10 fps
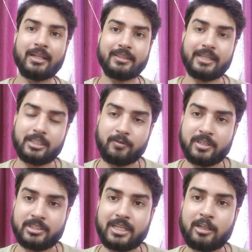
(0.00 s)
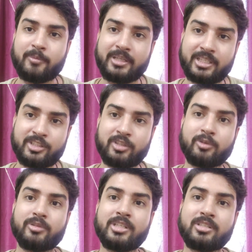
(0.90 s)
They're the ones that will be teaching
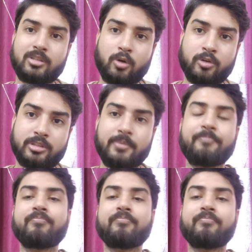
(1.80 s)
you this course.